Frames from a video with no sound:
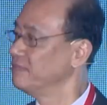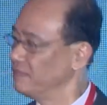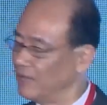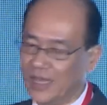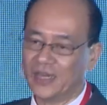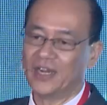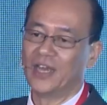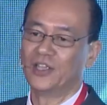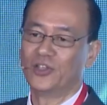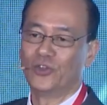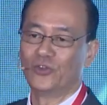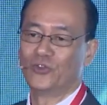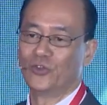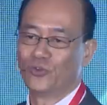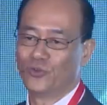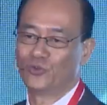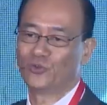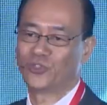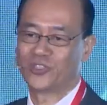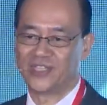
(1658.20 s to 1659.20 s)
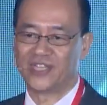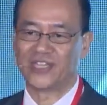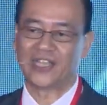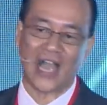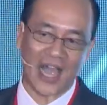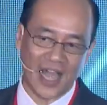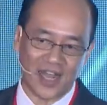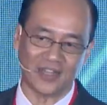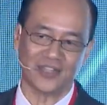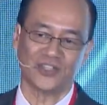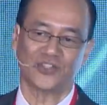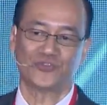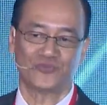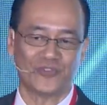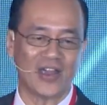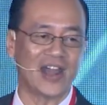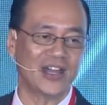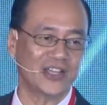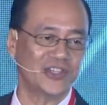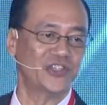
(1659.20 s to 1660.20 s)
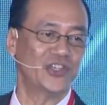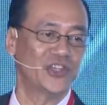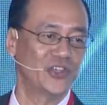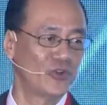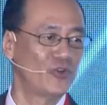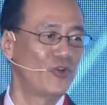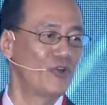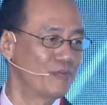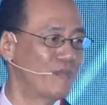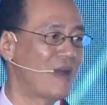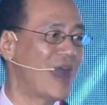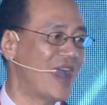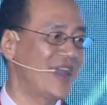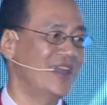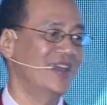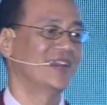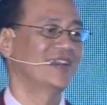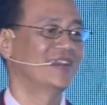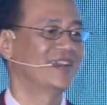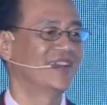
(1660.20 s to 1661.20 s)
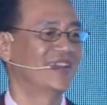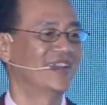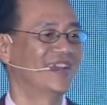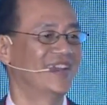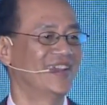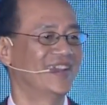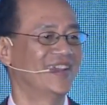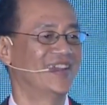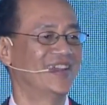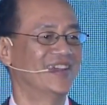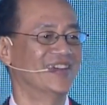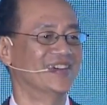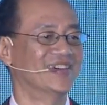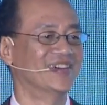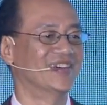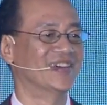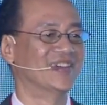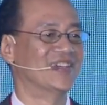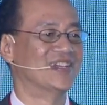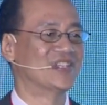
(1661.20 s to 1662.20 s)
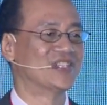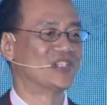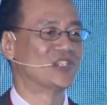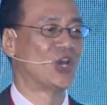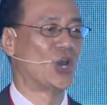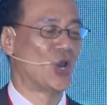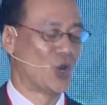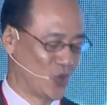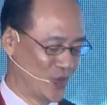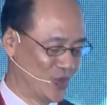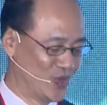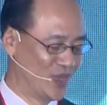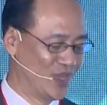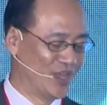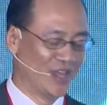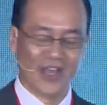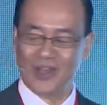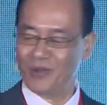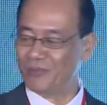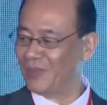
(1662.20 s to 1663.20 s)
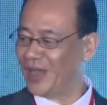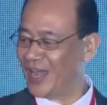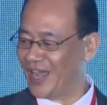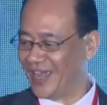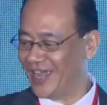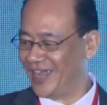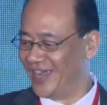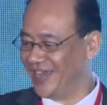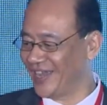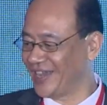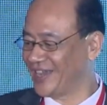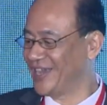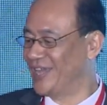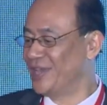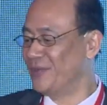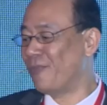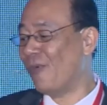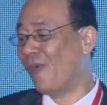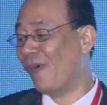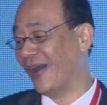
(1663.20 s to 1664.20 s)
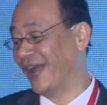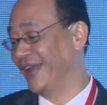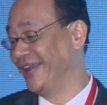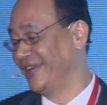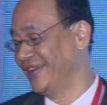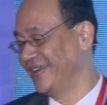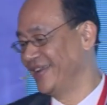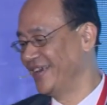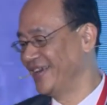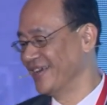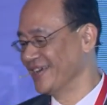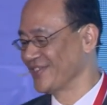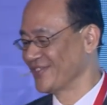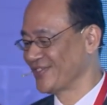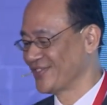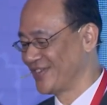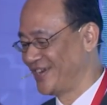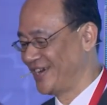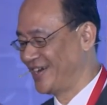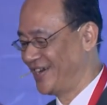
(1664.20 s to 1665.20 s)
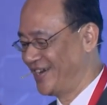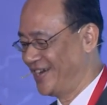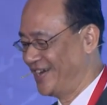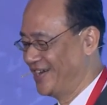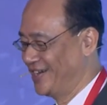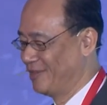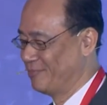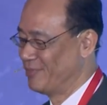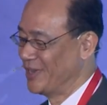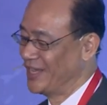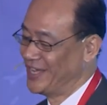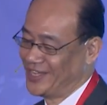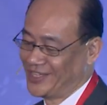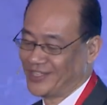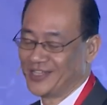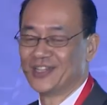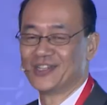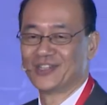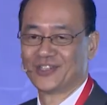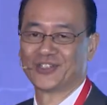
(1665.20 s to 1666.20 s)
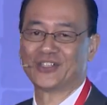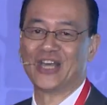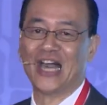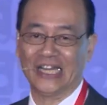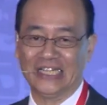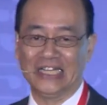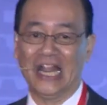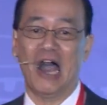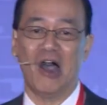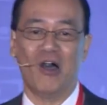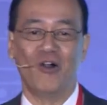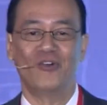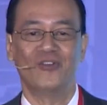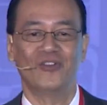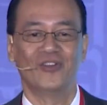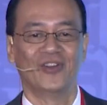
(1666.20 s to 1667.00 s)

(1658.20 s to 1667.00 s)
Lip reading: and then you use cicada strategy. You go and buy it, you know. So my key point is please start now